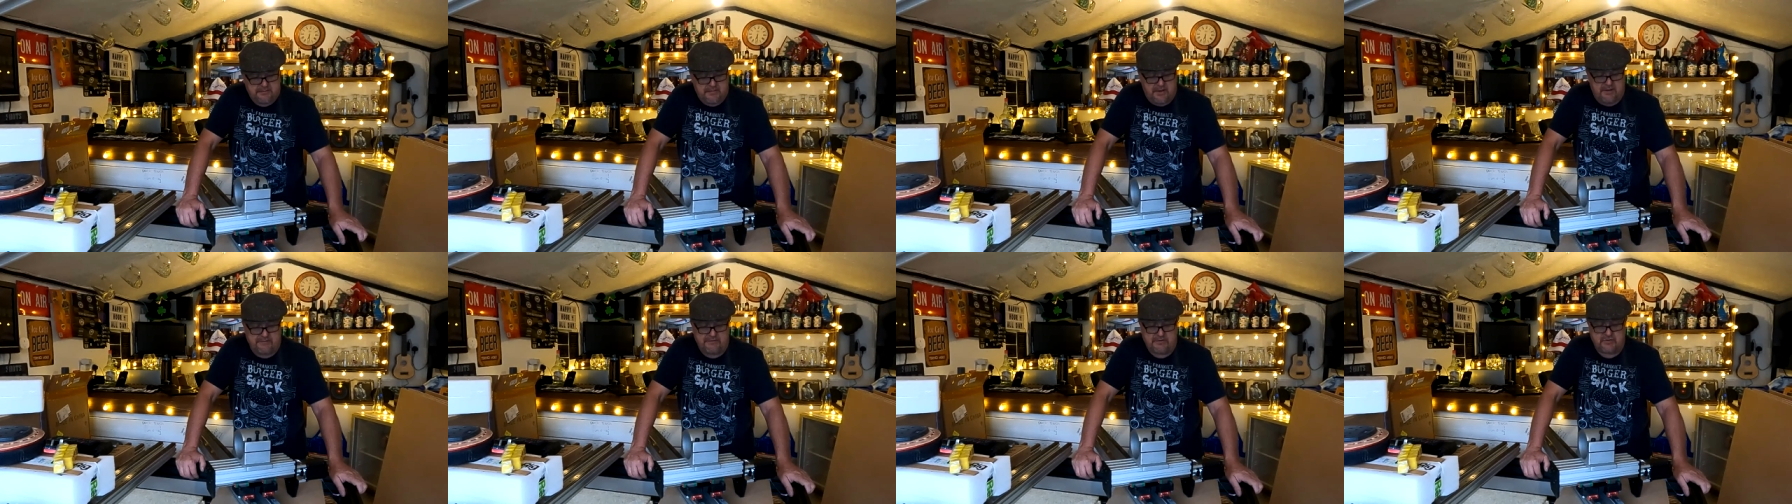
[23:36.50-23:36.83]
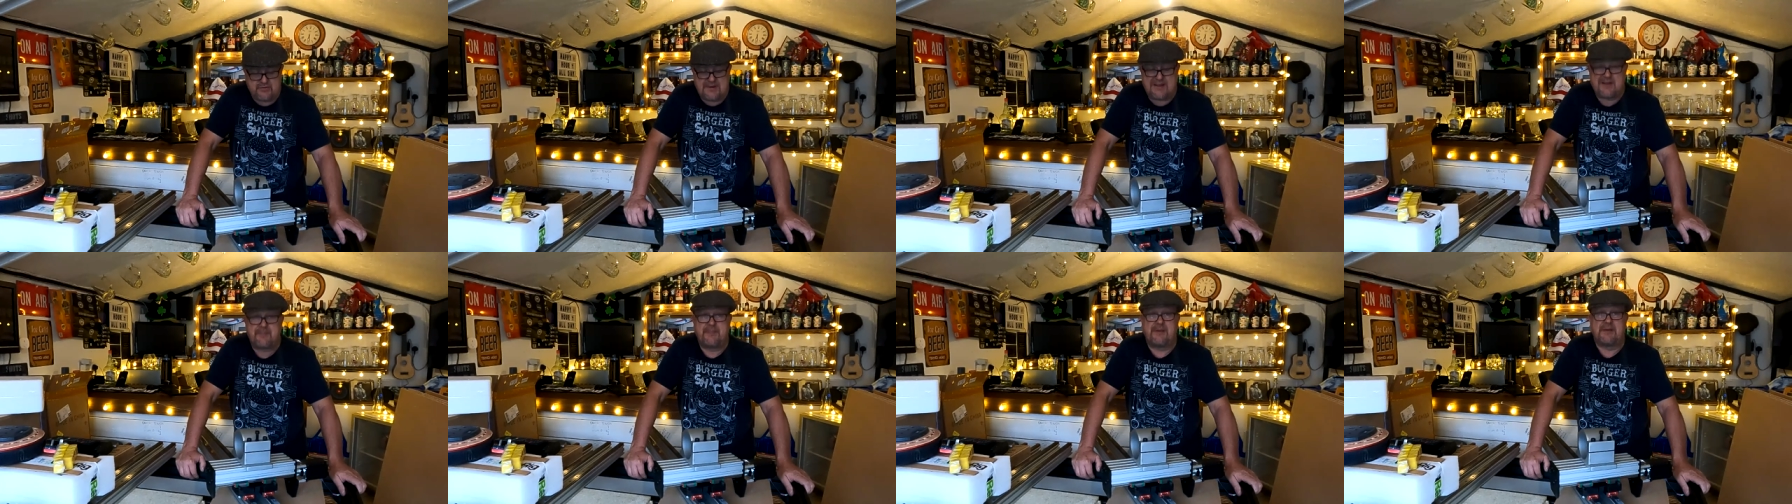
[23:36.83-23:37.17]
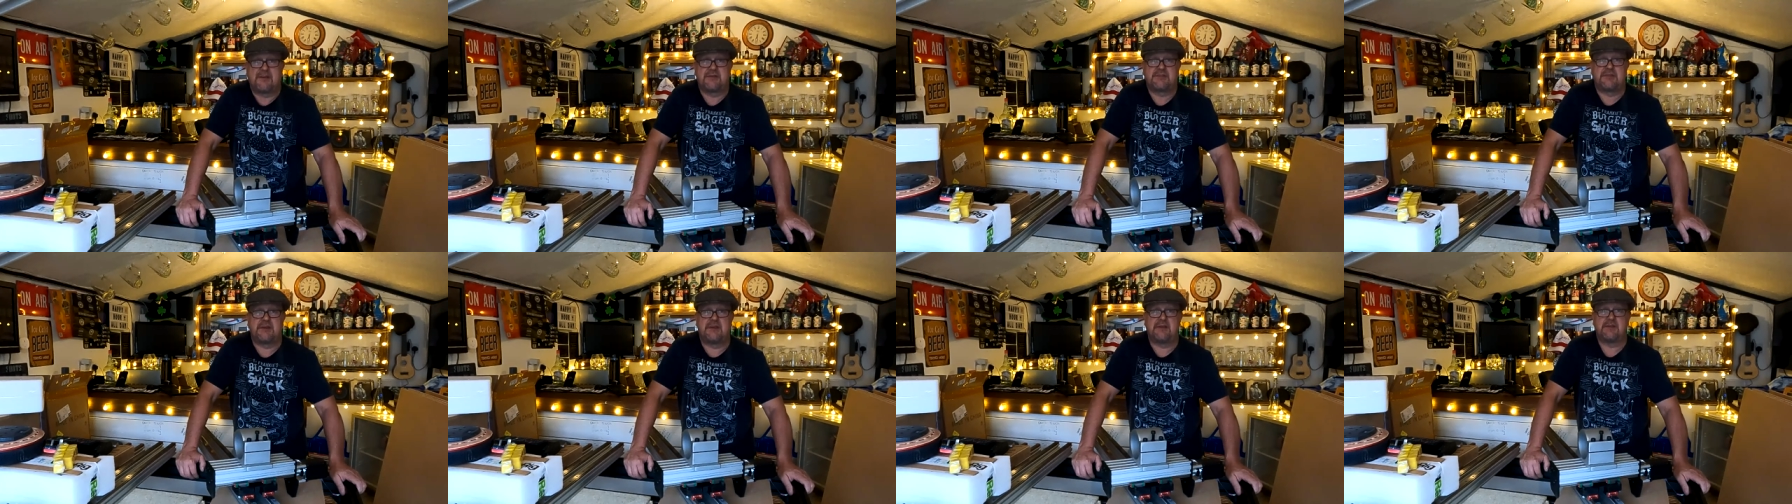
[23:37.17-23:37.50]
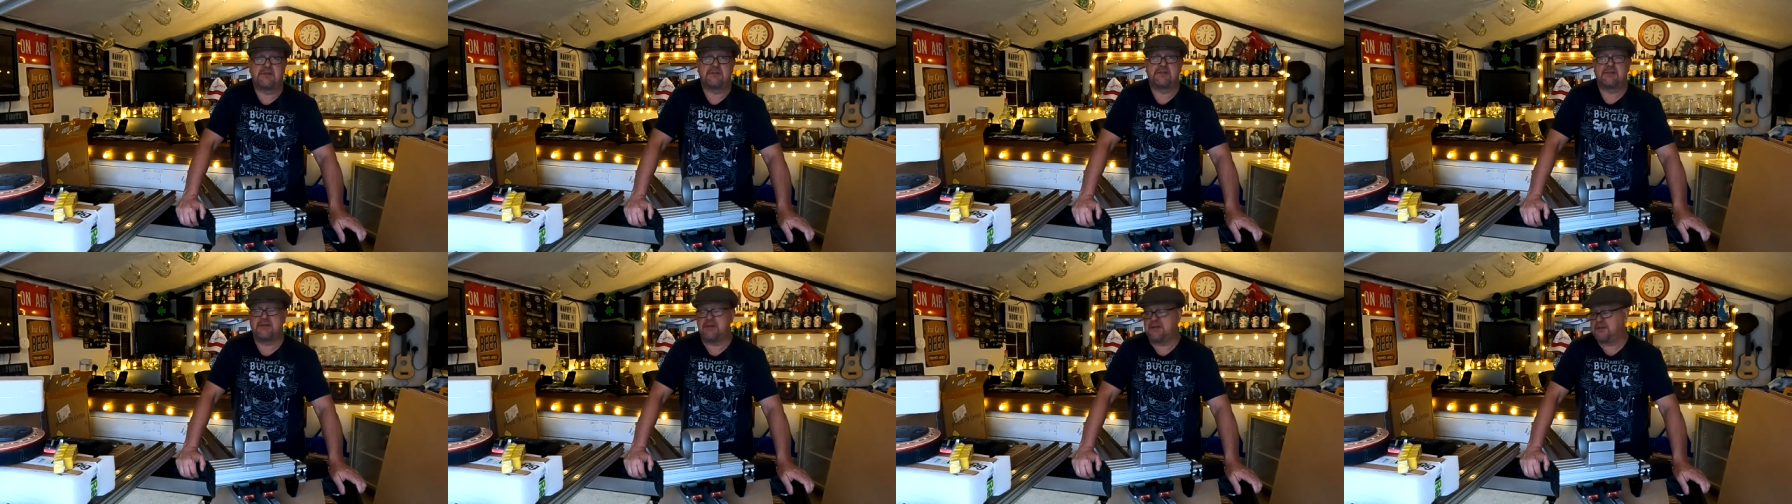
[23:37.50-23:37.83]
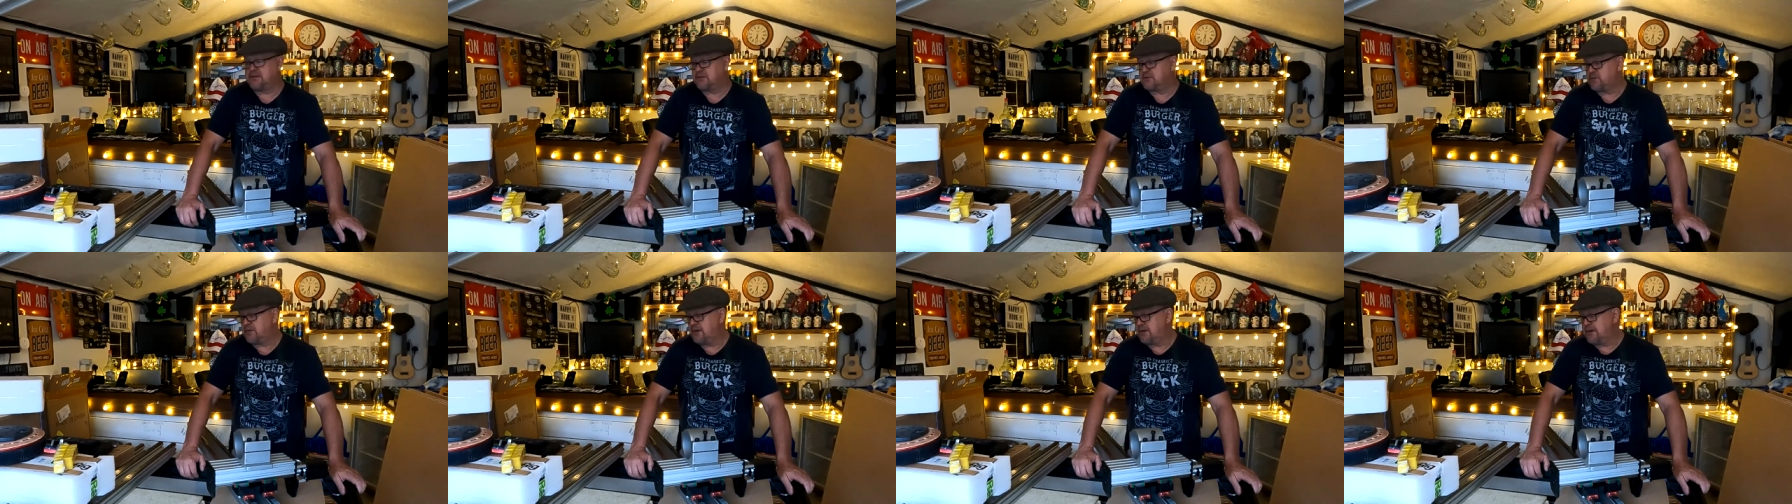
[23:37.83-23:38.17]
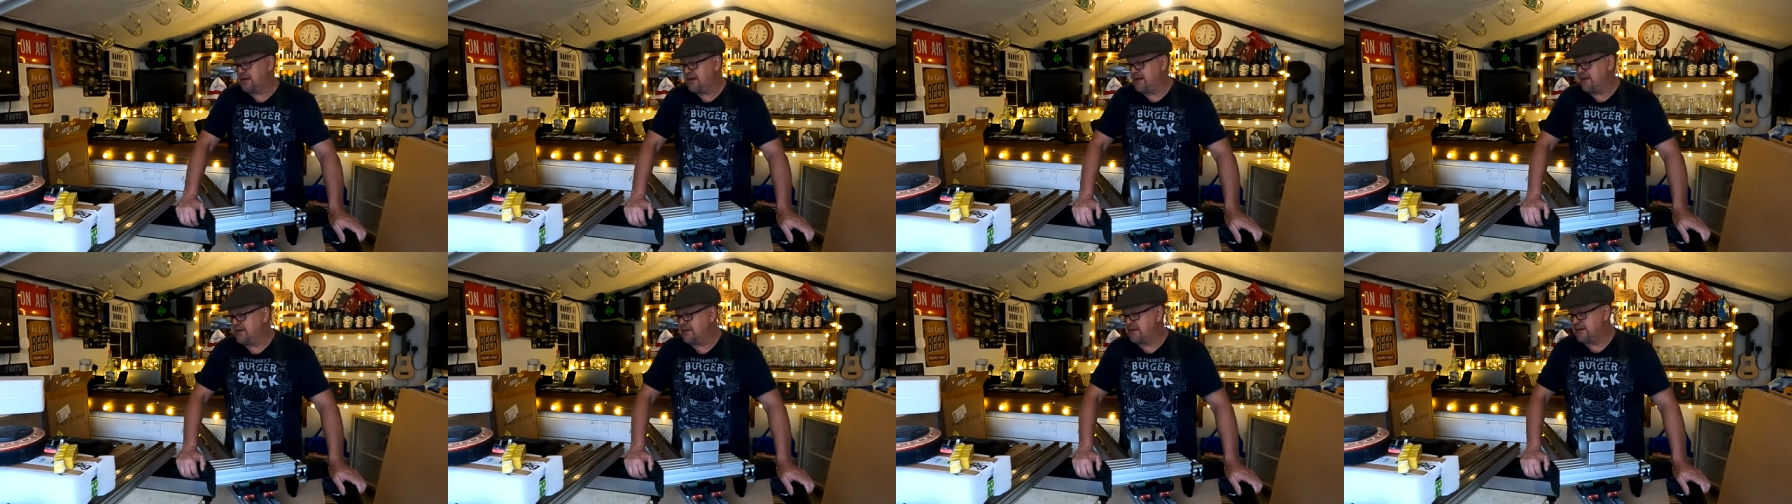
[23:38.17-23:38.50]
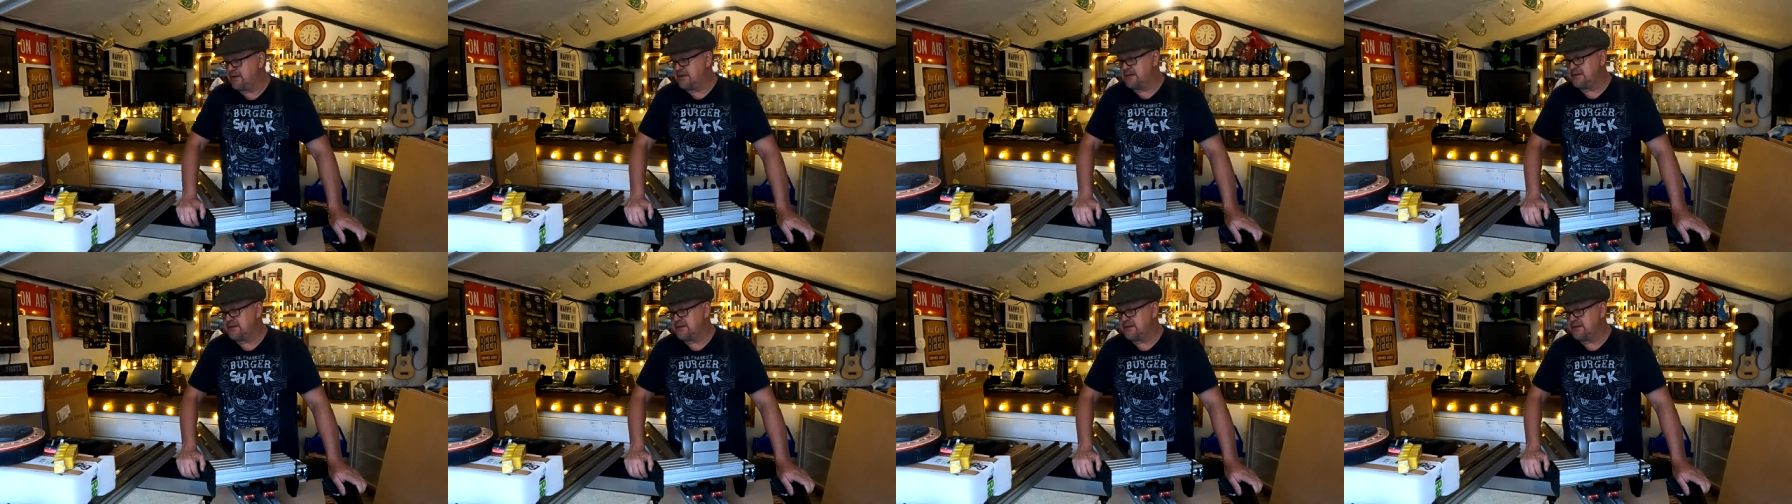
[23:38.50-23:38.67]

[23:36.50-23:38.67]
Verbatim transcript: might even drag a bit of CNC into it now.